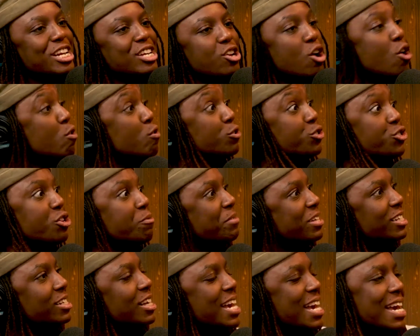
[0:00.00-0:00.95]
knows
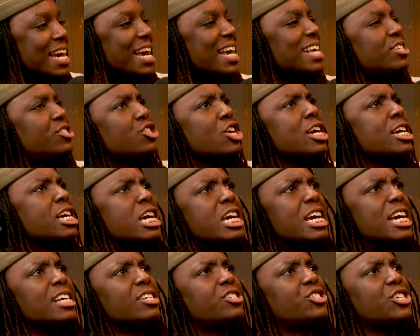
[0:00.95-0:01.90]
something. It's
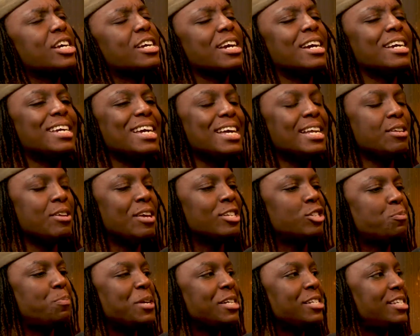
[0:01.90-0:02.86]
like again,
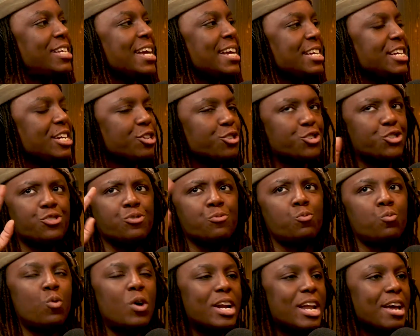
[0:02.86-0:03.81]
it's been 10 years,
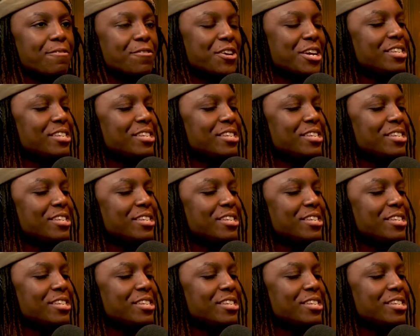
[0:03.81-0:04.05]
whatever.